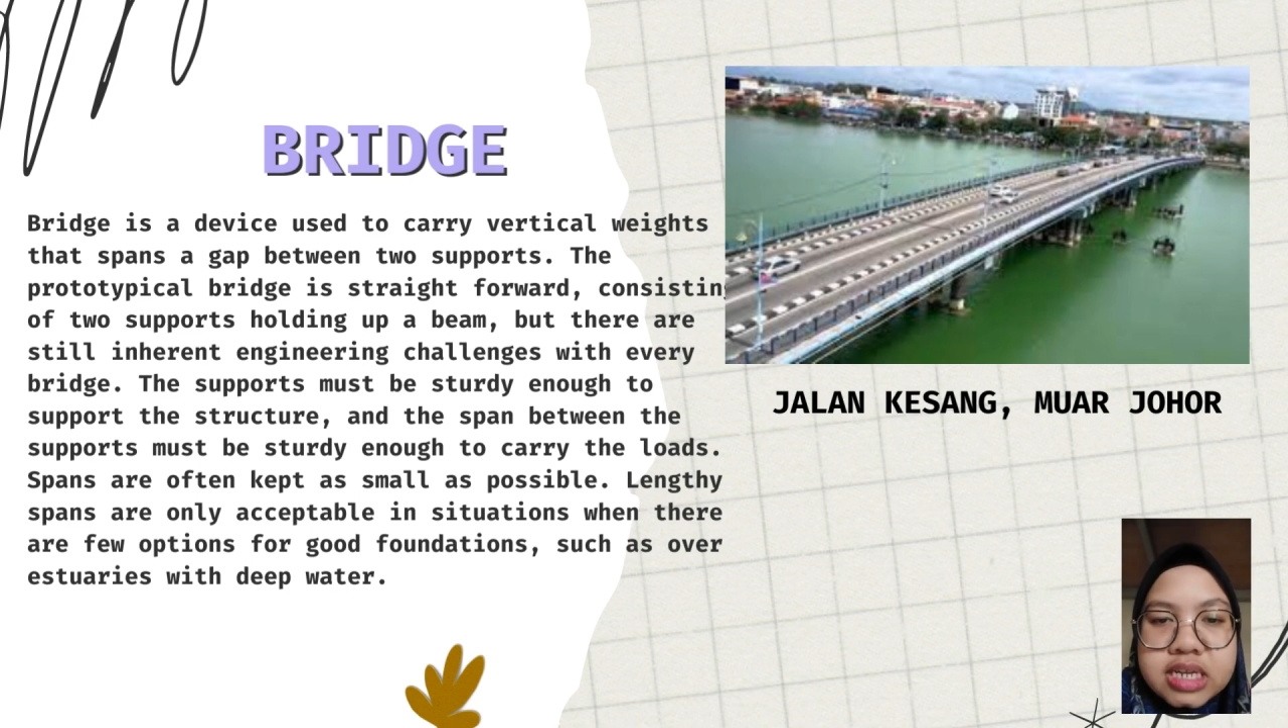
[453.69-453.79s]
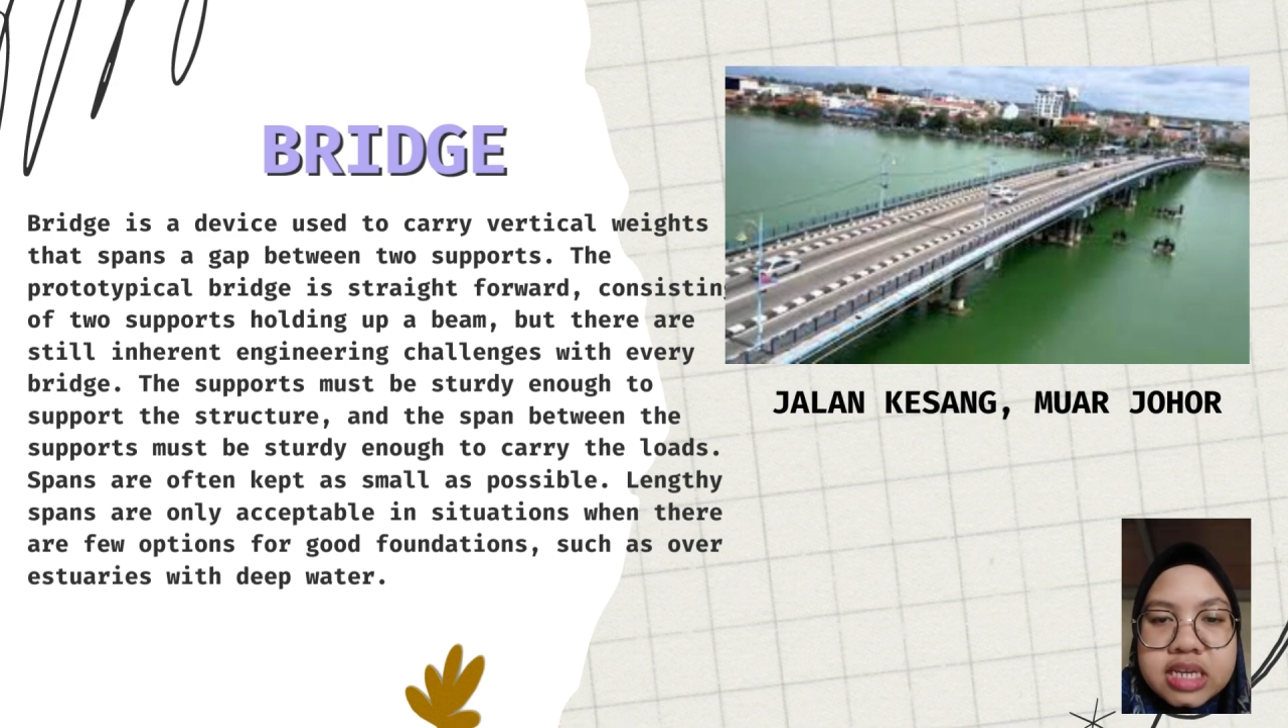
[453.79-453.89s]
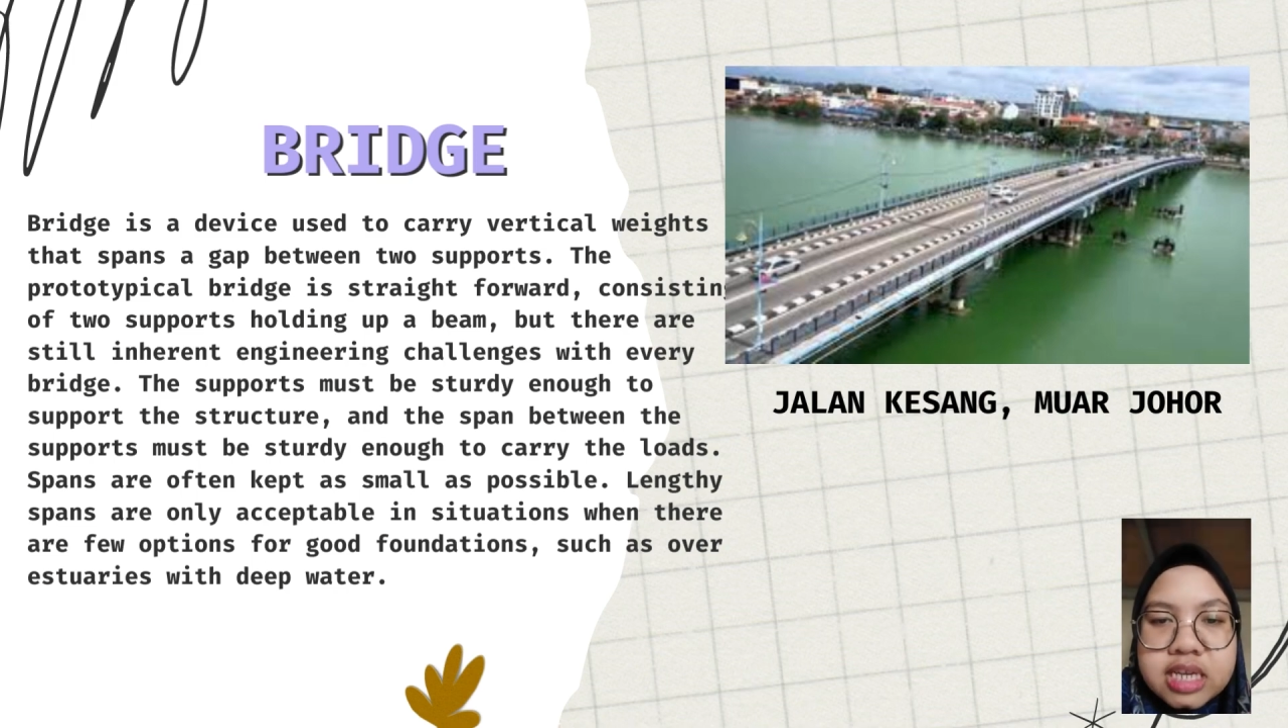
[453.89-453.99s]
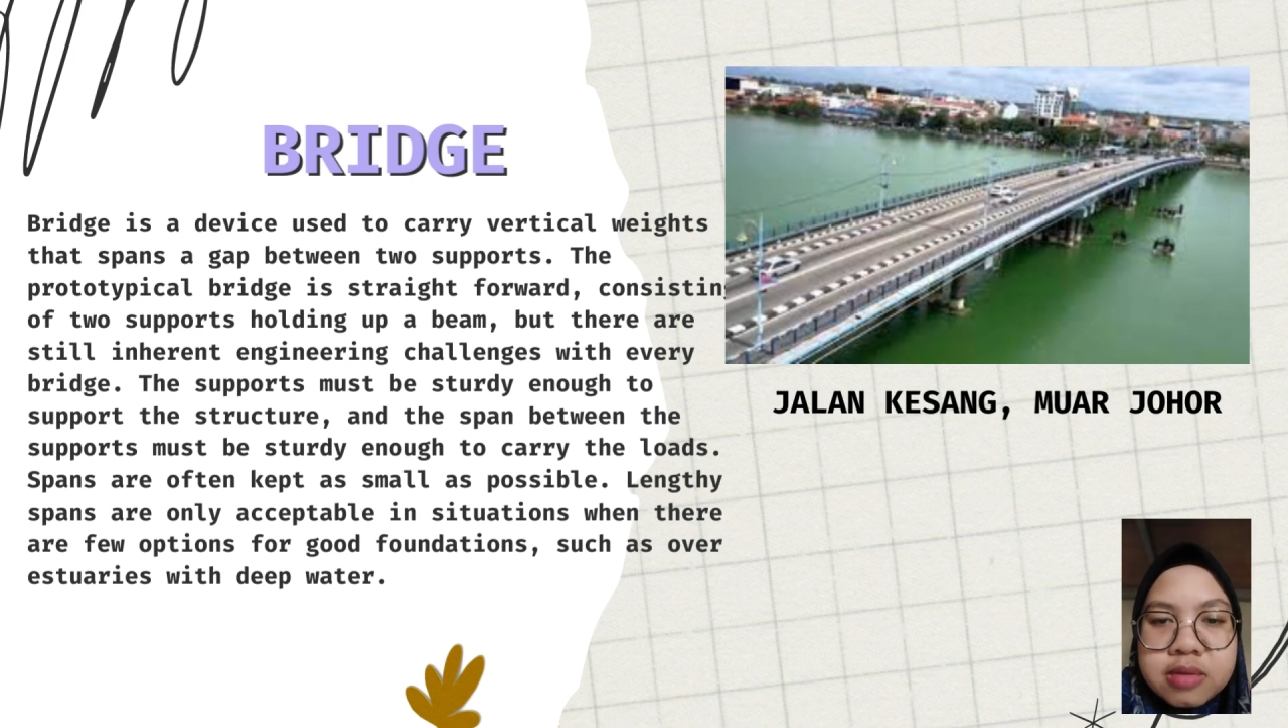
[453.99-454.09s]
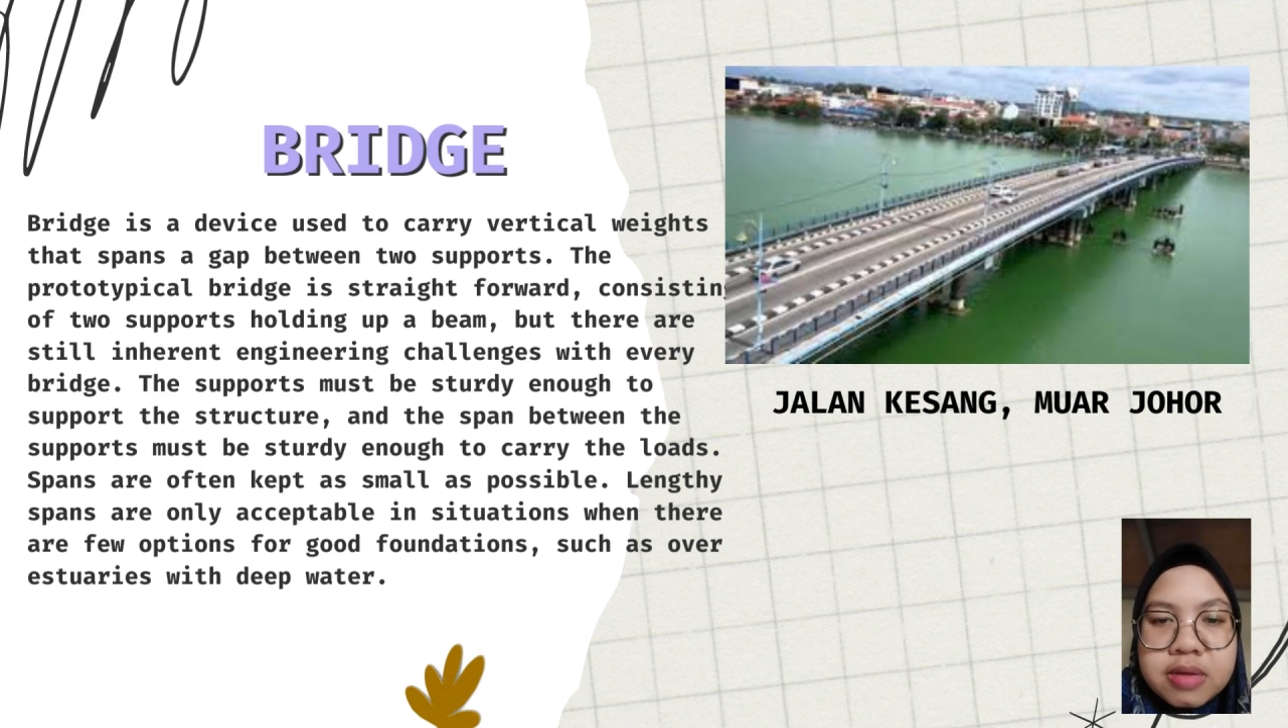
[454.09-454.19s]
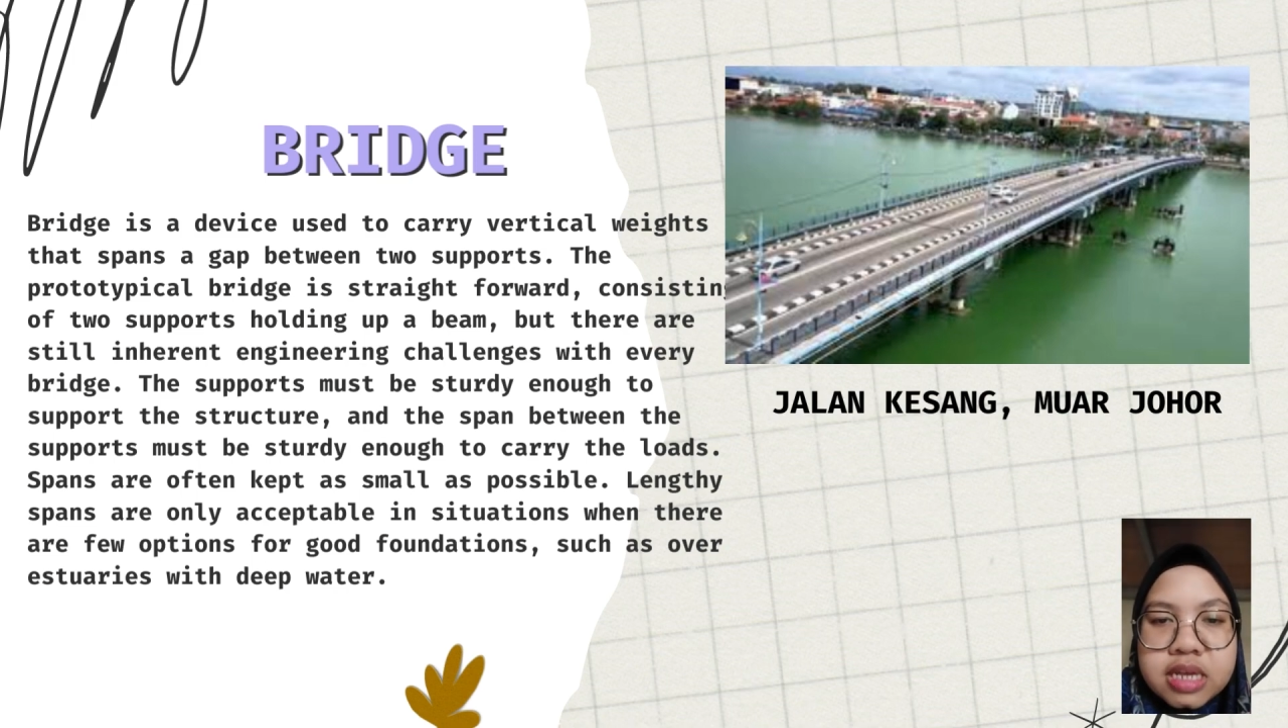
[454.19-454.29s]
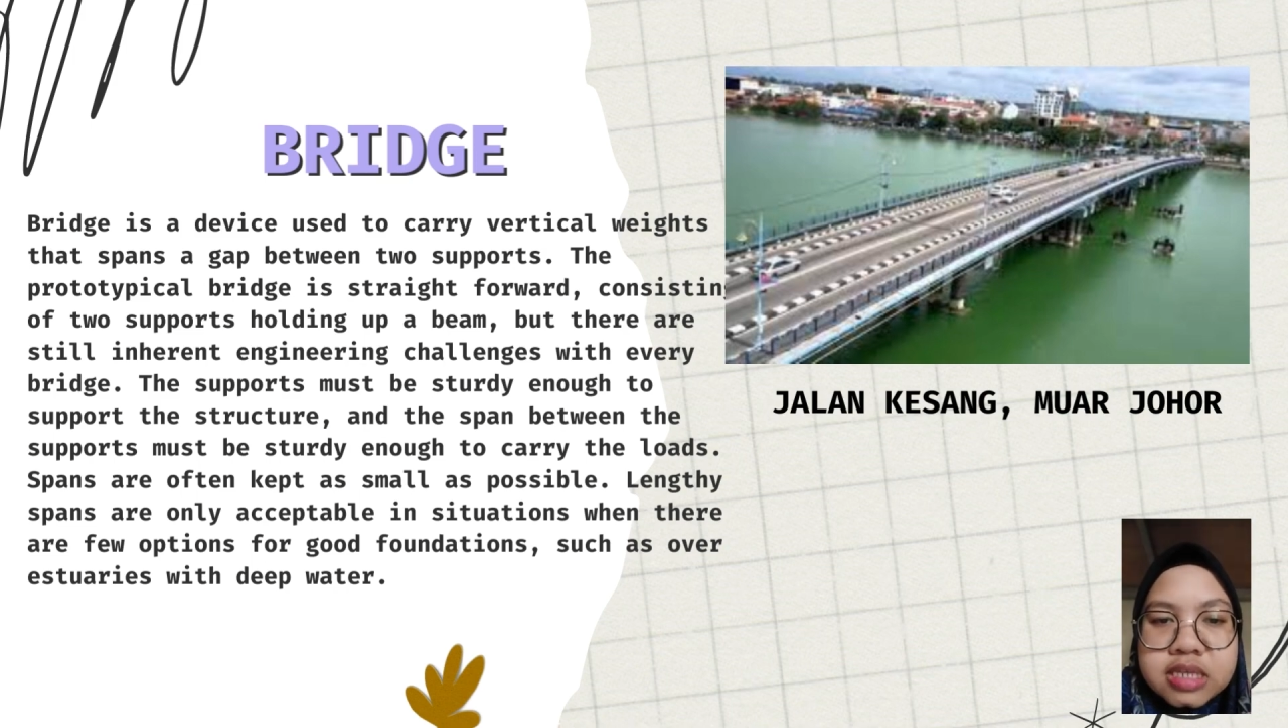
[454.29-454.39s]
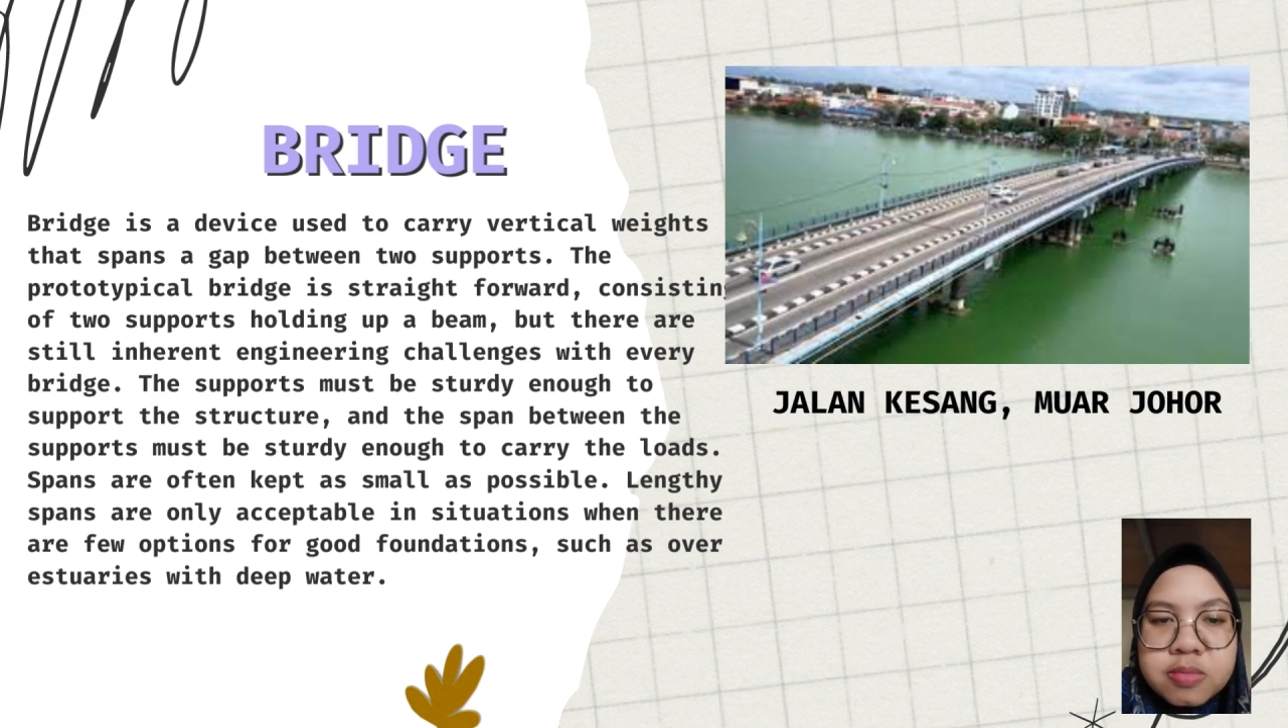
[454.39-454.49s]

kept as